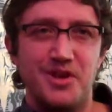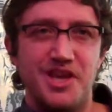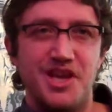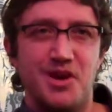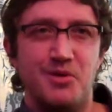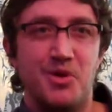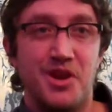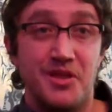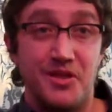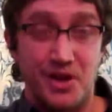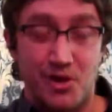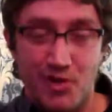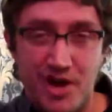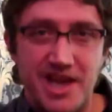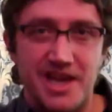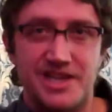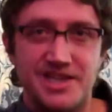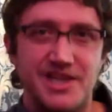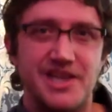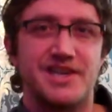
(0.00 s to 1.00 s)
you know one of the
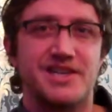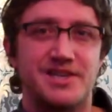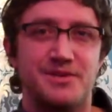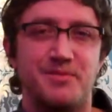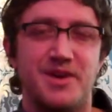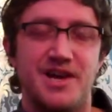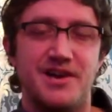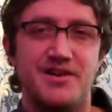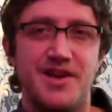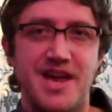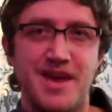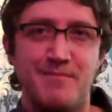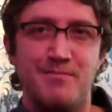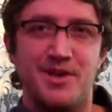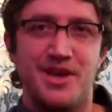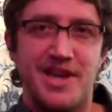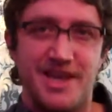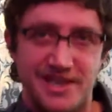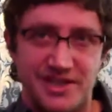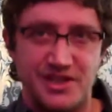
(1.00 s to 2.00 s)
greatest things about him
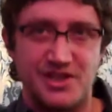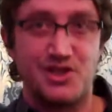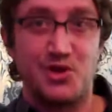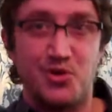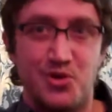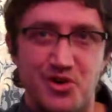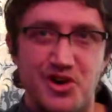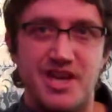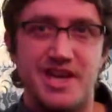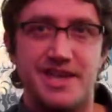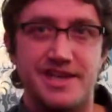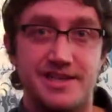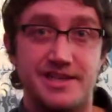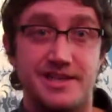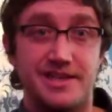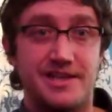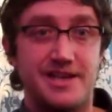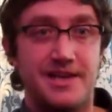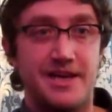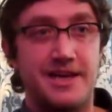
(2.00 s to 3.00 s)
and his story
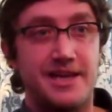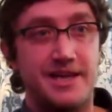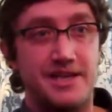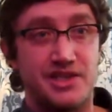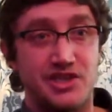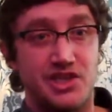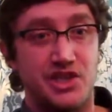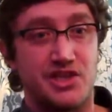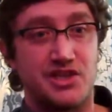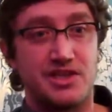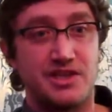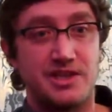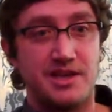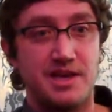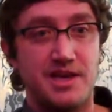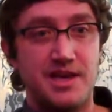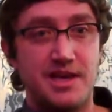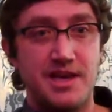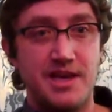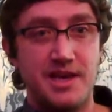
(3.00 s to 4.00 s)
is is
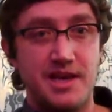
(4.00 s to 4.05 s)
just